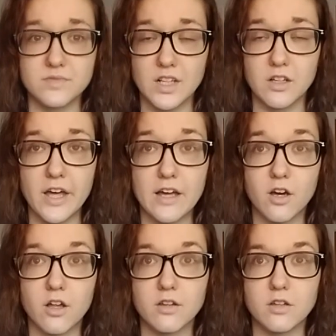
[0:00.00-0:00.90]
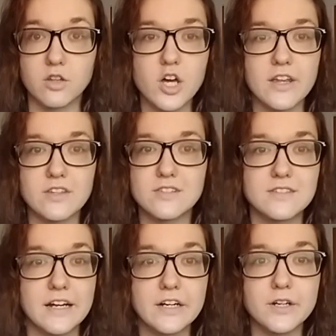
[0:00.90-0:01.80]
like look at the
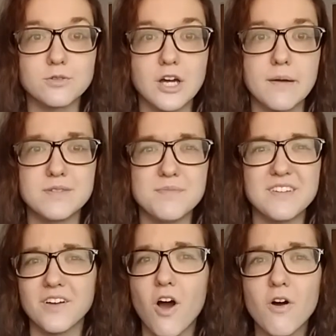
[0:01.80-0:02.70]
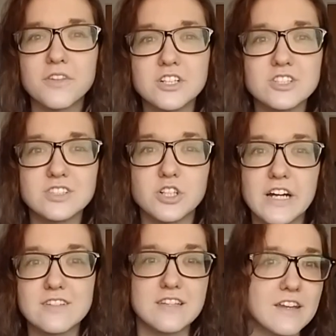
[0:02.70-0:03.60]
stereotypes and be like, oh, they're just
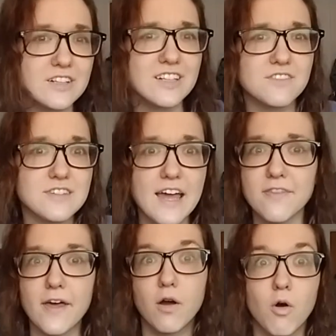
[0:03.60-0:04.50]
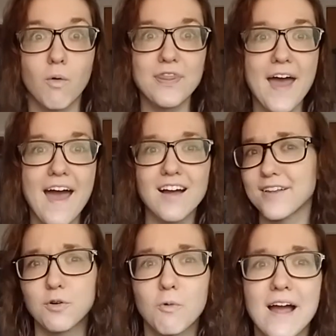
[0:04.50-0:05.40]
crazy, they're insane, like, what the heck,
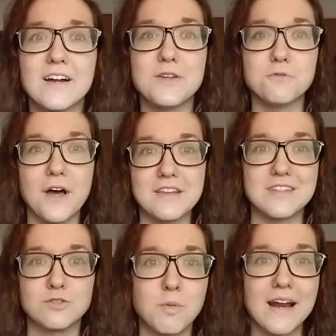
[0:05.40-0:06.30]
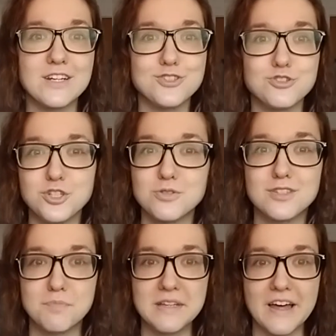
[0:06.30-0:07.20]
like, why are you like this, why did you choose
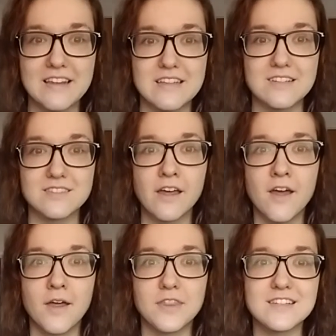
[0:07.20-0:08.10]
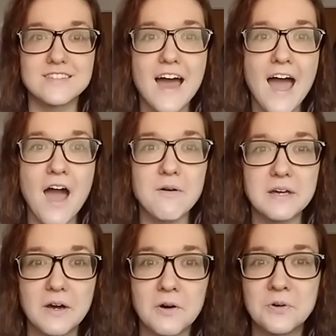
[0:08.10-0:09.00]
to be like this? That's not how it
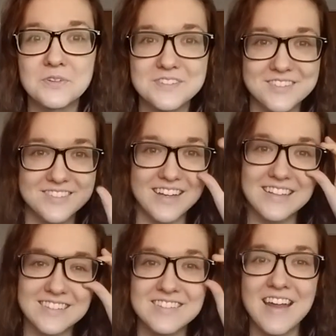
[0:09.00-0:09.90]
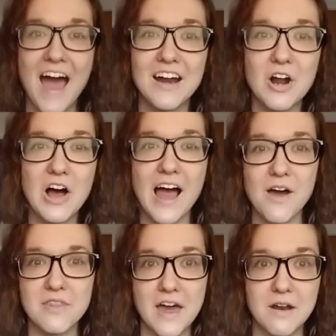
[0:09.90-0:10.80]
goes. It's not at all
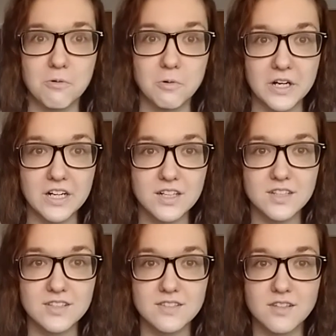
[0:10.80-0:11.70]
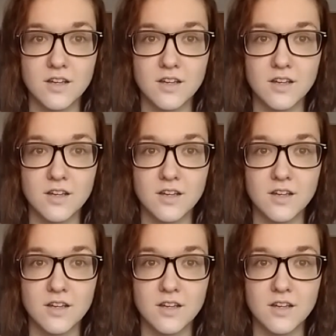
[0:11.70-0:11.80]
how that works.